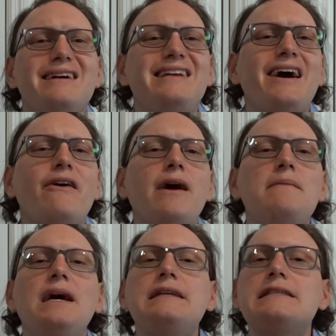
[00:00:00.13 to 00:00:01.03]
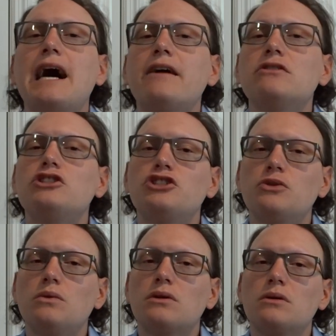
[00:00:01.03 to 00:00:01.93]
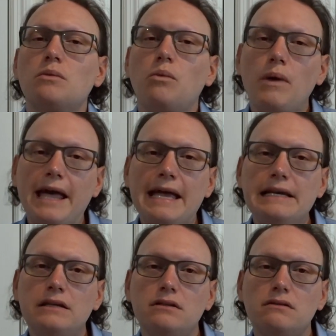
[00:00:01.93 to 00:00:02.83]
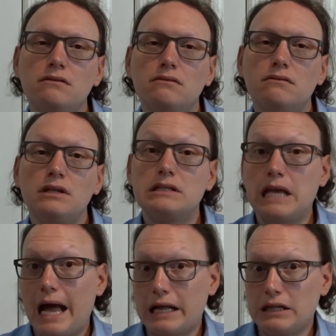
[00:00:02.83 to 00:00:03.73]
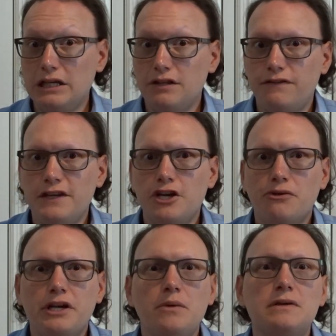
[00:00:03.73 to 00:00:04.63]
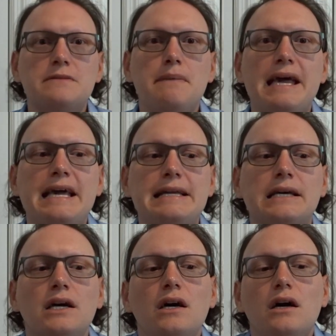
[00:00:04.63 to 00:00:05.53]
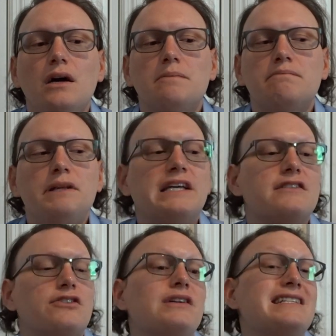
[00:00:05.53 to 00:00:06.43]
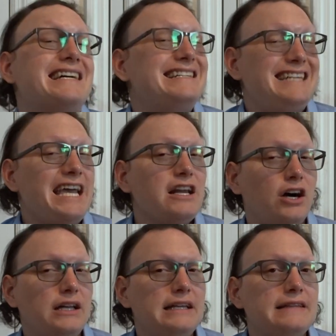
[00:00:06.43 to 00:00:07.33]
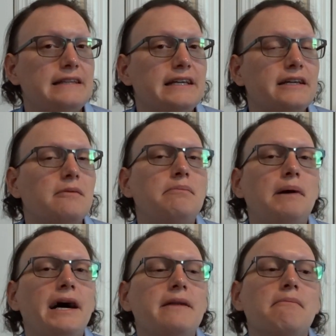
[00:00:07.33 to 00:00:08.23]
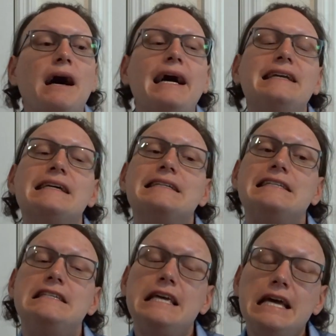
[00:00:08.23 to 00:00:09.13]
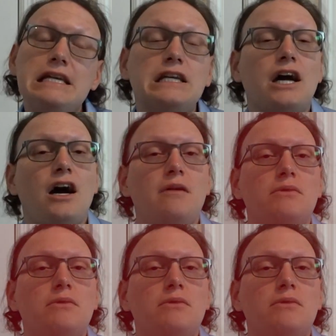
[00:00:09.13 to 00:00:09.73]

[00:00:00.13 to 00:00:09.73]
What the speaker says: Now, I'm not entirely sure when exactly the figurine was made, because there isn't a date on anything, but mine did come